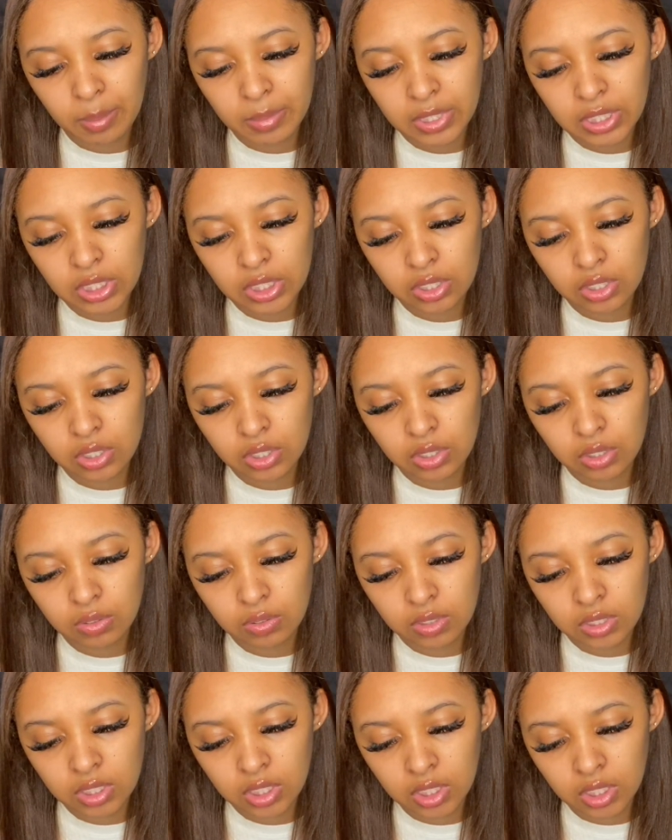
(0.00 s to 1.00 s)
gonna just
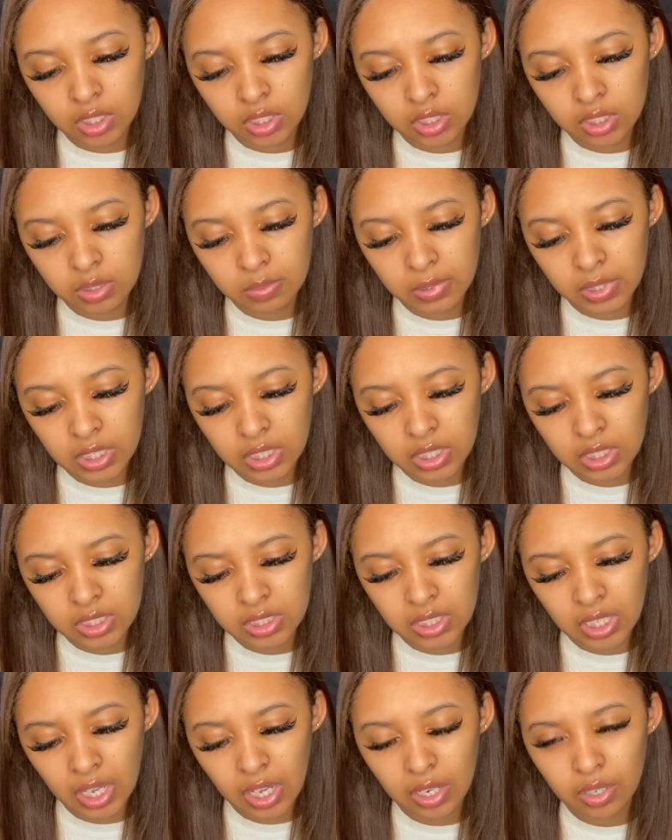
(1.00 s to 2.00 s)
use these
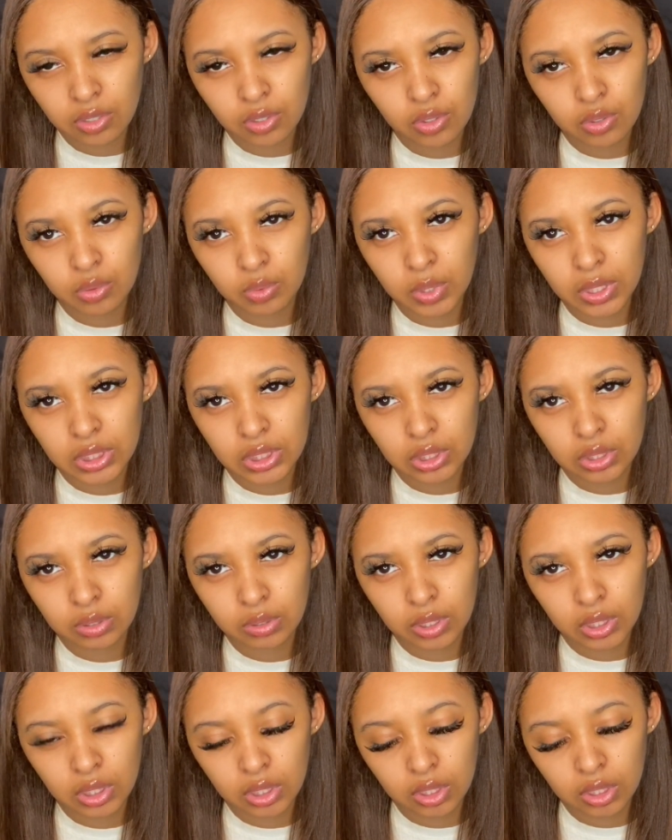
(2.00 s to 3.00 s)
because I don't know what's
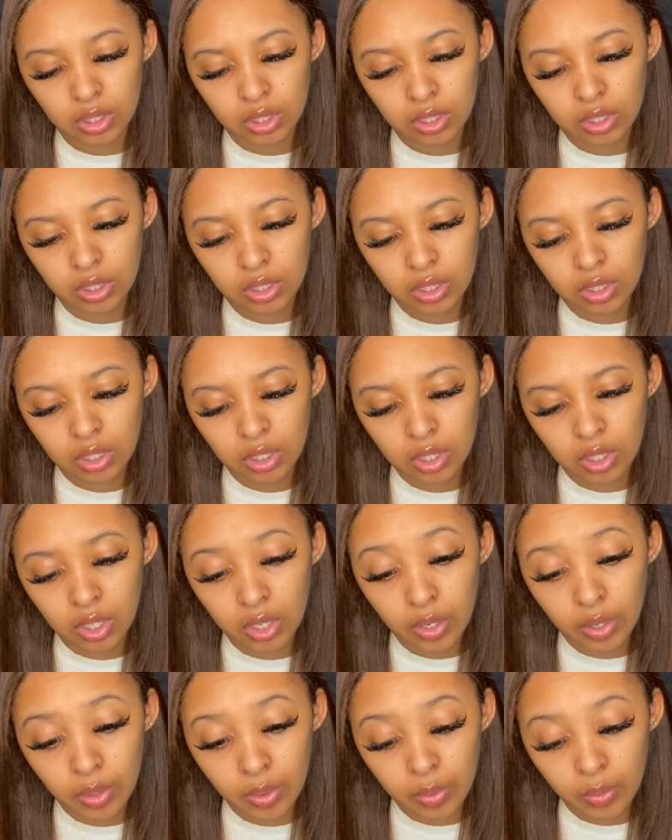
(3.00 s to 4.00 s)
going on
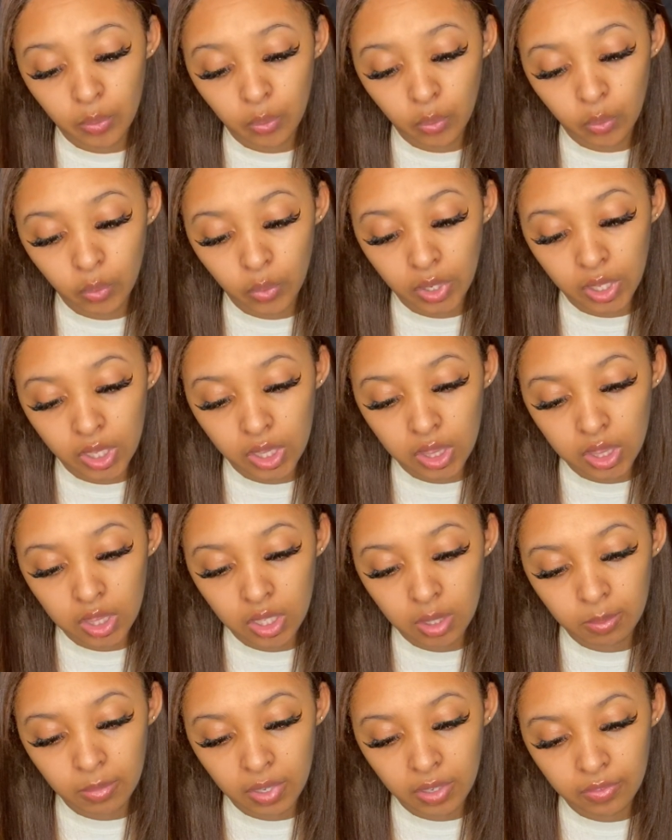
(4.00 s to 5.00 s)
with
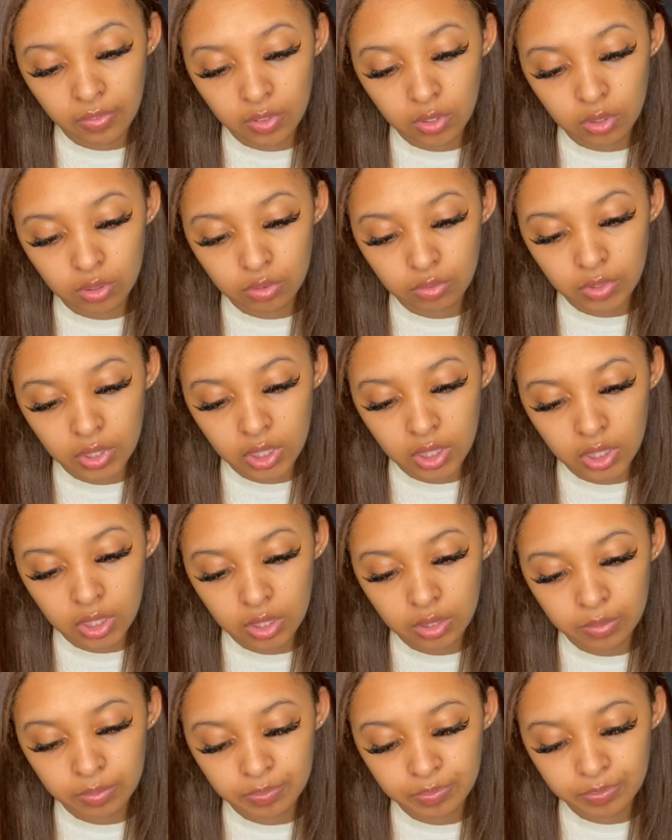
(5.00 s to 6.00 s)
my phone right
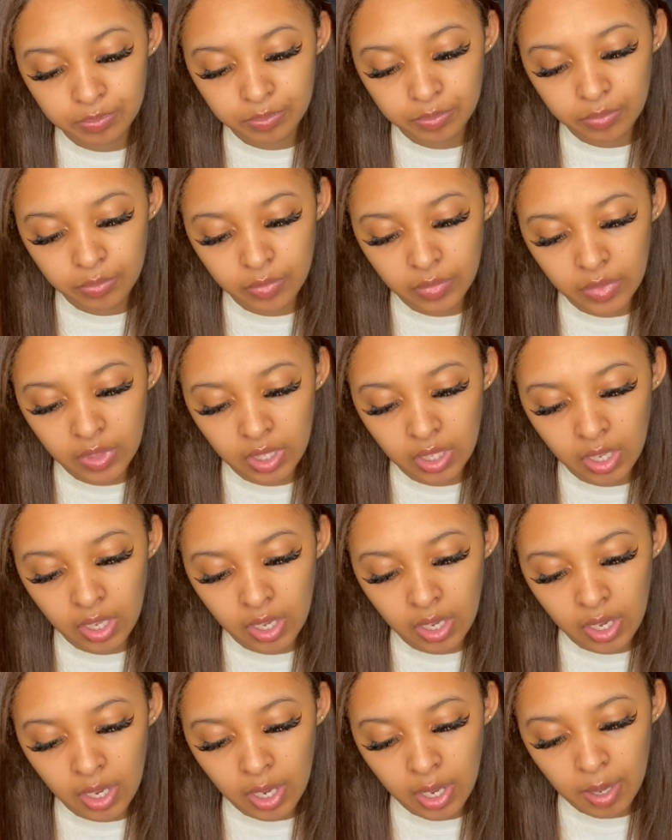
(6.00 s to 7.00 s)
now.
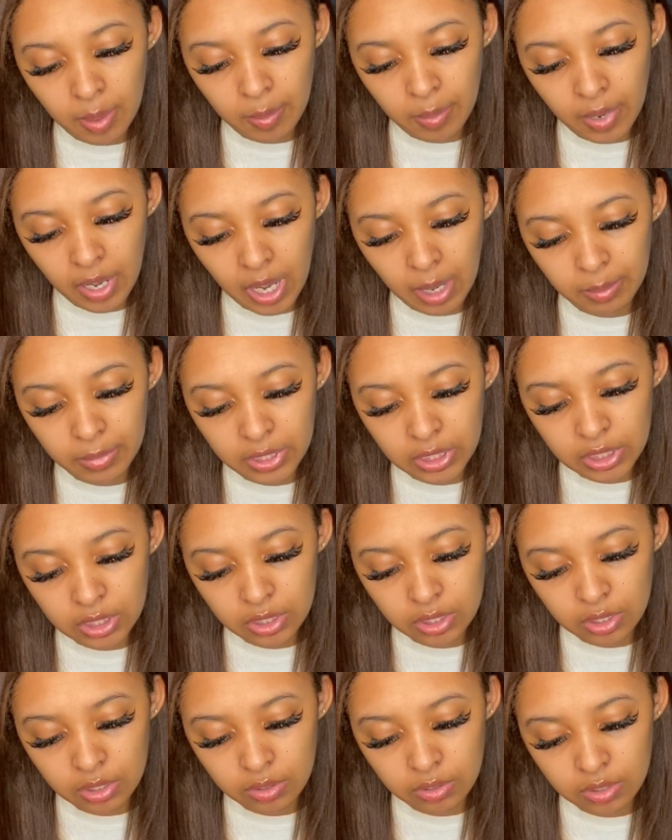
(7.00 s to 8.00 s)
But I'm gonna
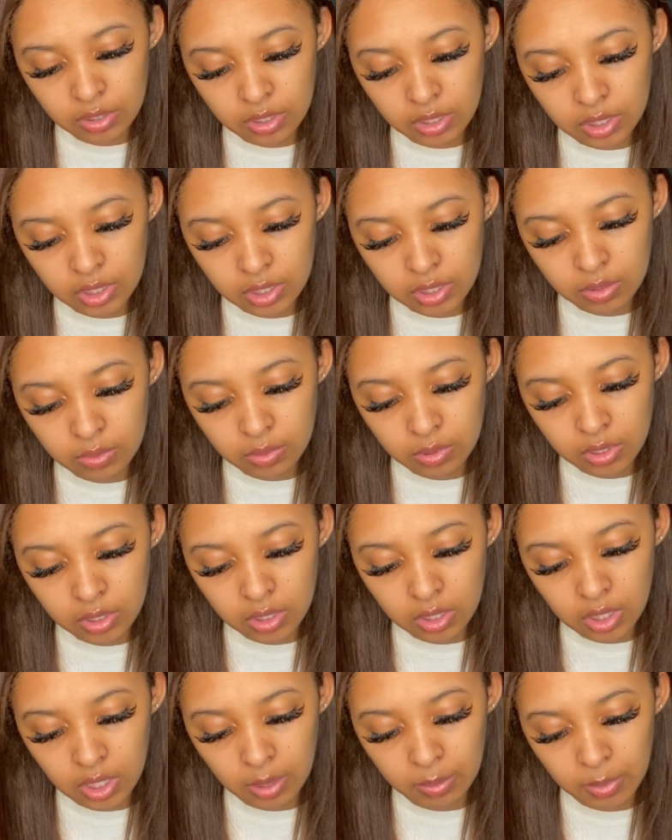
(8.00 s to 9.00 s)
just use this one,
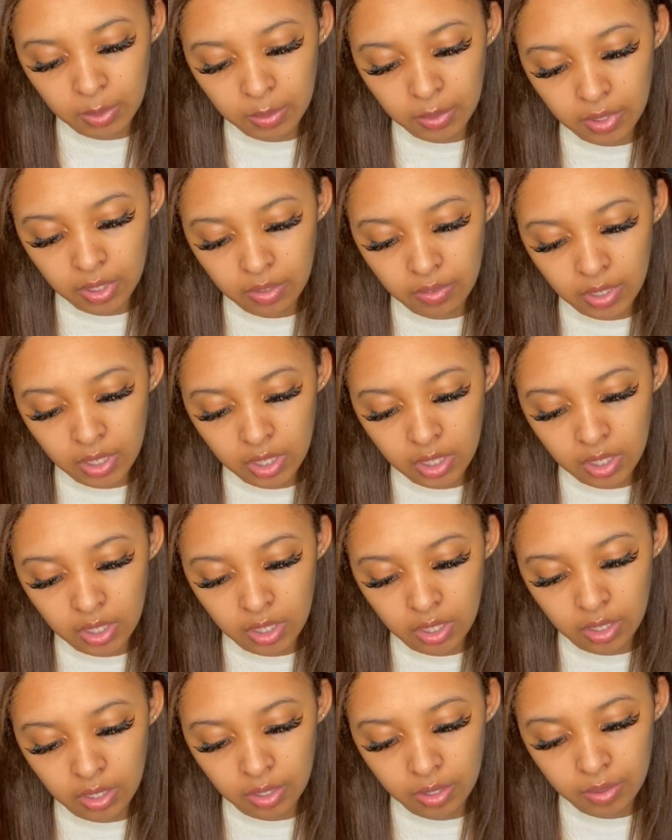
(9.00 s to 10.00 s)
and I'm gonna put it right
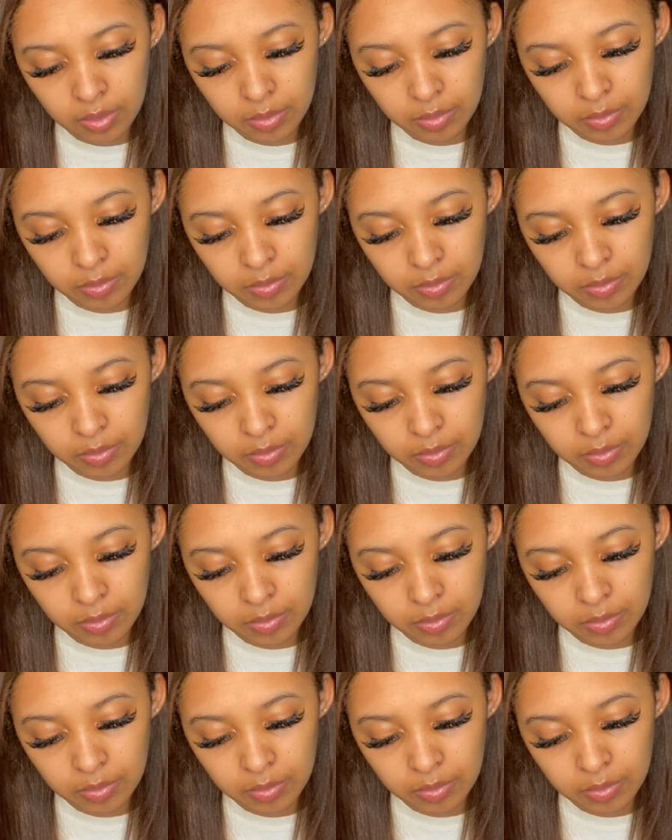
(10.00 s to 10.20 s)
here.